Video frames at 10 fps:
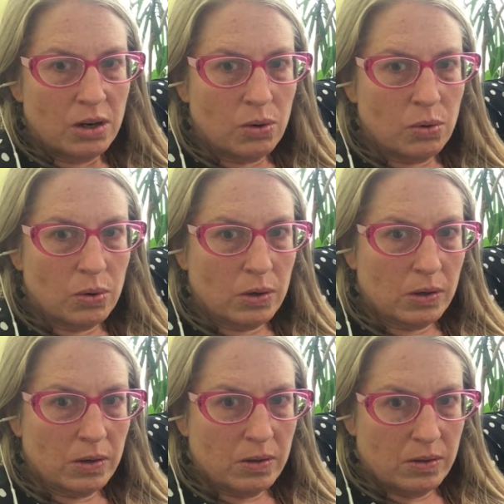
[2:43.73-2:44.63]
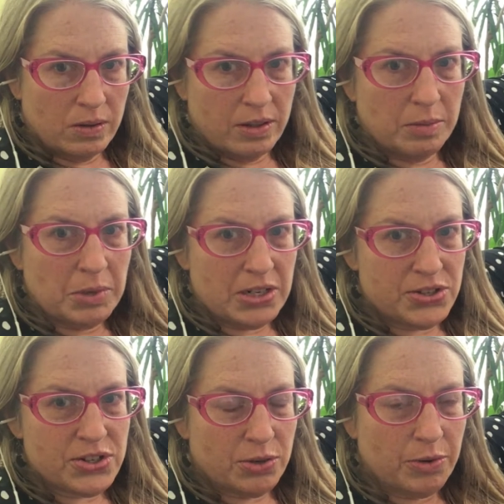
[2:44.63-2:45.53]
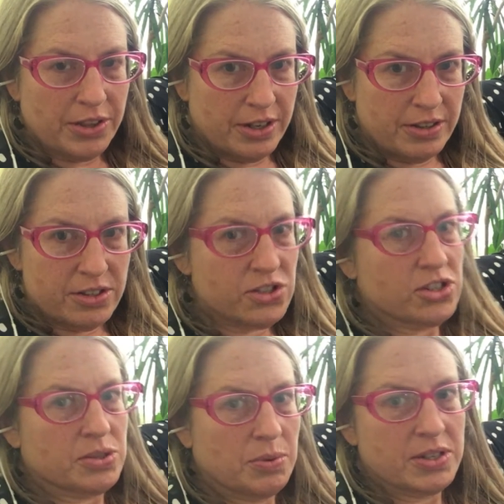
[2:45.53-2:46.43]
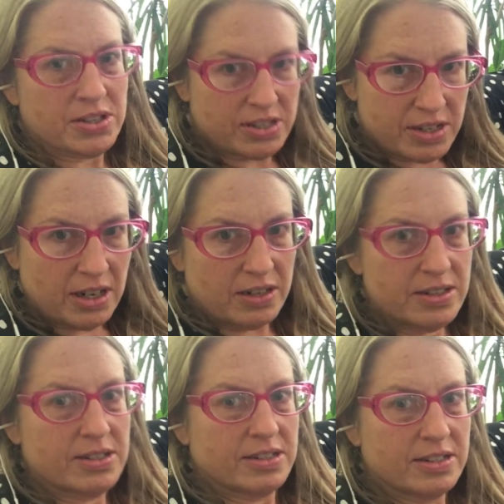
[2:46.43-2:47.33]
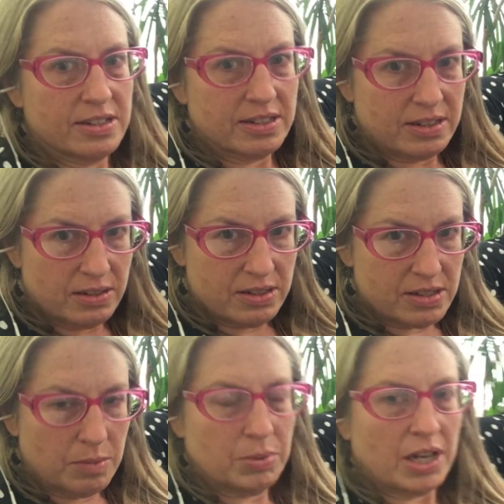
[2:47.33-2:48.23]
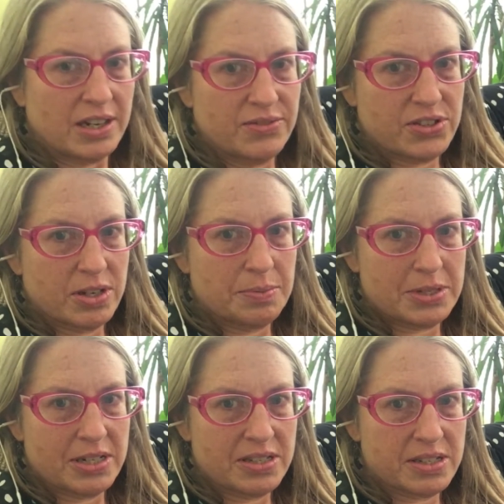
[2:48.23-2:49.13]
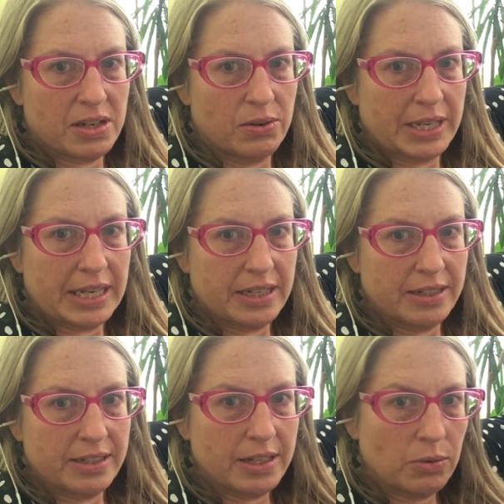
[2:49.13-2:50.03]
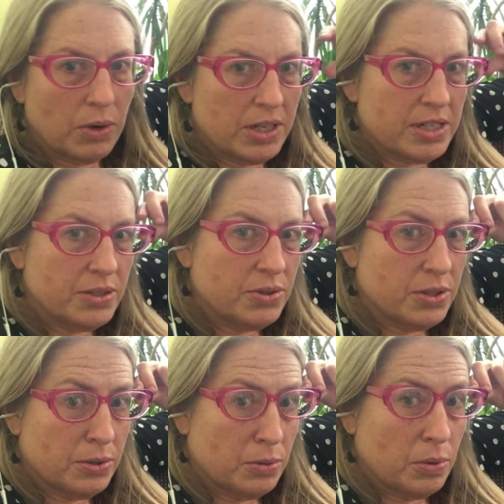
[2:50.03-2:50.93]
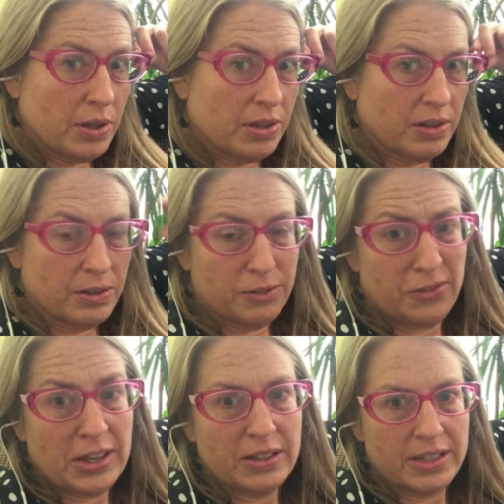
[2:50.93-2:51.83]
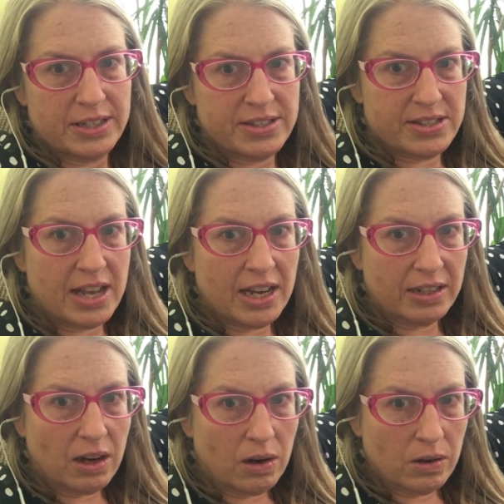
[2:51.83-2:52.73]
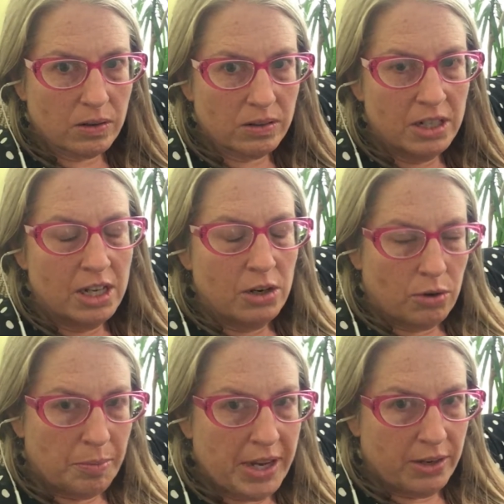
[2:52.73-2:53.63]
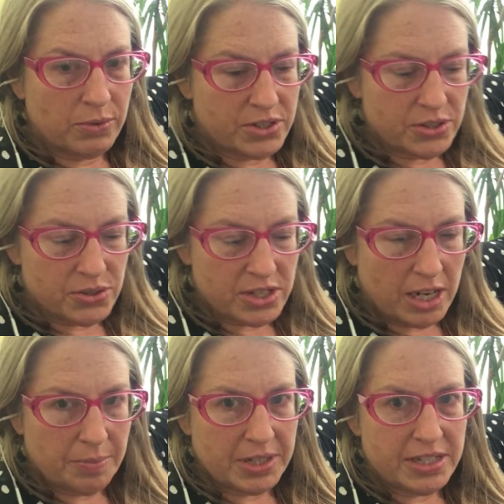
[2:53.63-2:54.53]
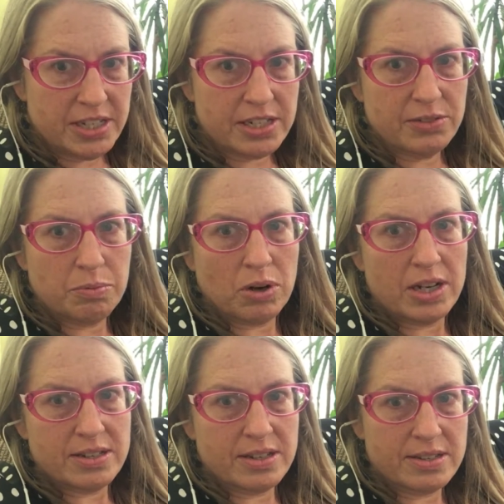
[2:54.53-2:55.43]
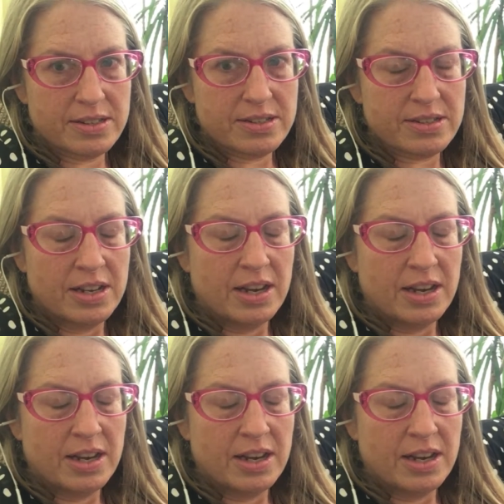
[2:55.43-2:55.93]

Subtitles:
or the monster within that just wants this constant supply of substance going in. And then what do you do with the feelings that are remaining once you stop the addictive processes?